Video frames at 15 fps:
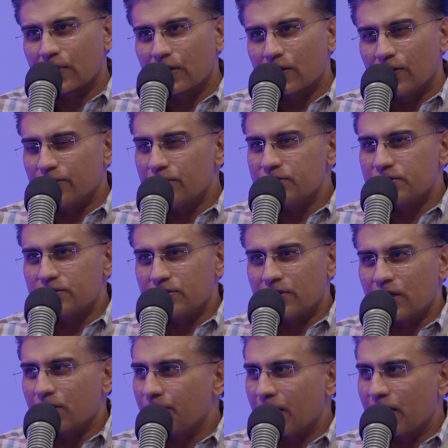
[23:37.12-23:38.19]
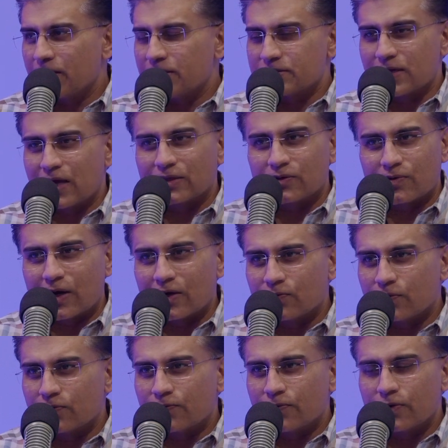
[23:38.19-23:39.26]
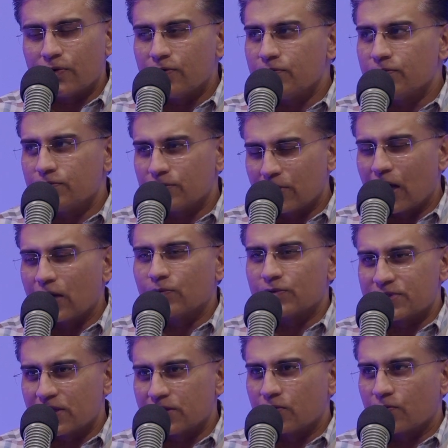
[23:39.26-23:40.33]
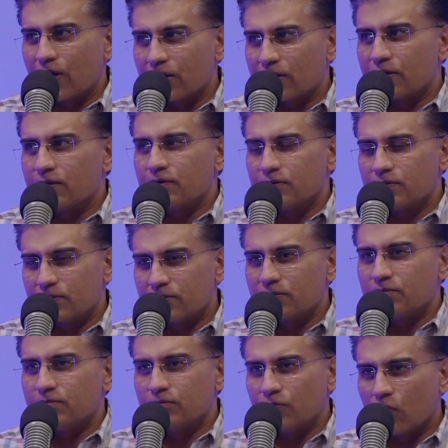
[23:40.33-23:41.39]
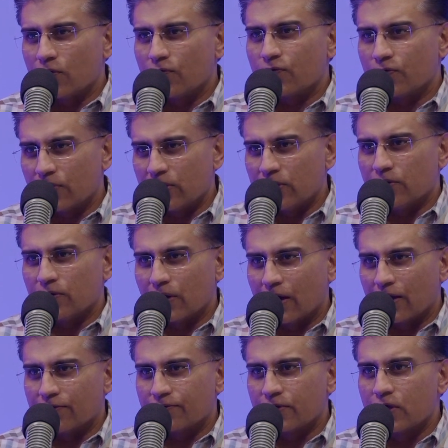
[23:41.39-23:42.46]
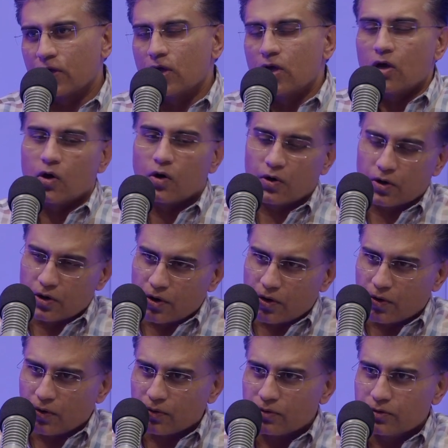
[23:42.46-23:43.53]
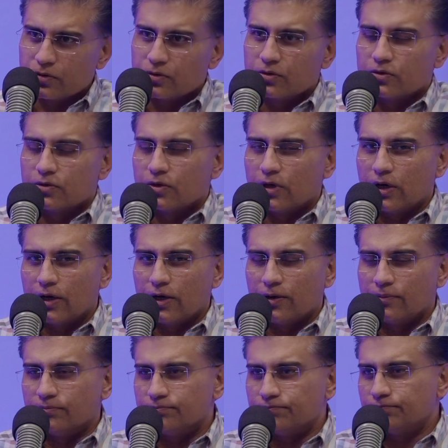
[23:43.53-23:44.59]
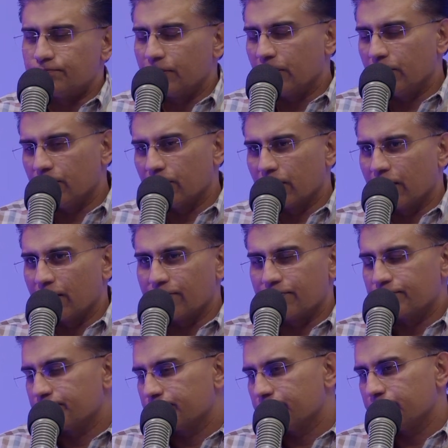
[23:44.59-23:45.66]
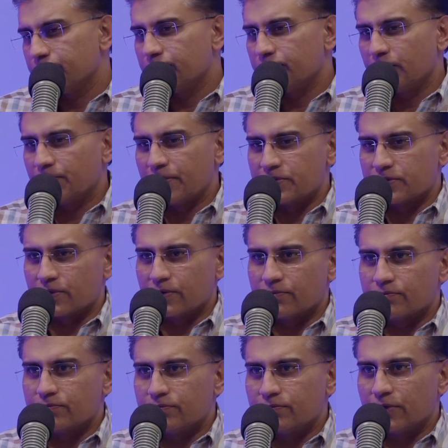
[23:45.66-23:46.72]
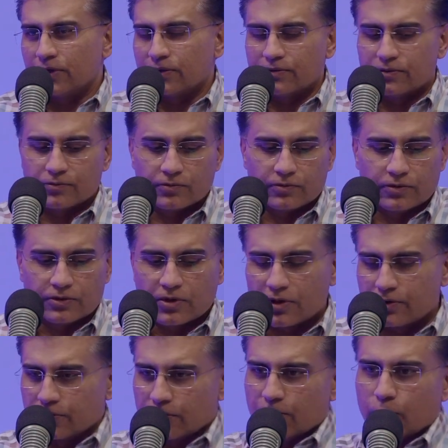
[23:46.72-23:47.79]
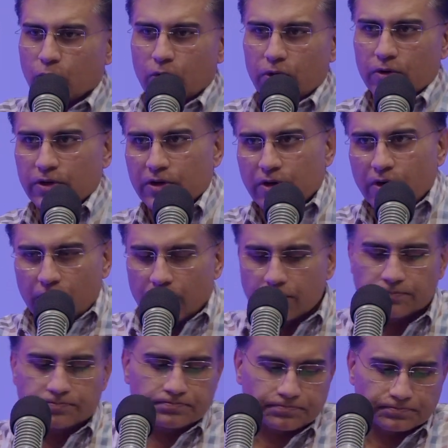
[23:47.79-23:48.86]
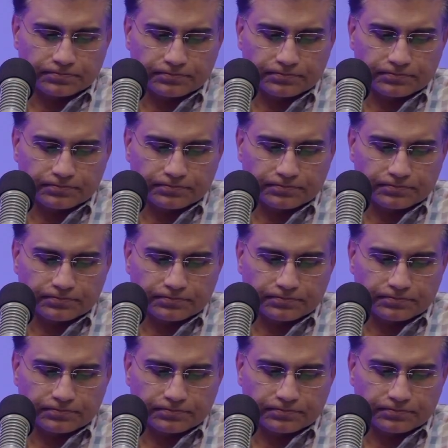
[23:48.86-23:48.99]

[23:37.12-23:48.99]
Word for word: Or this young man is not the right one for you. God will send the right boy for, in your life yeah. or a girl um, in your life. Depends on, you know, you're talking to your boy or your girl. Yeah.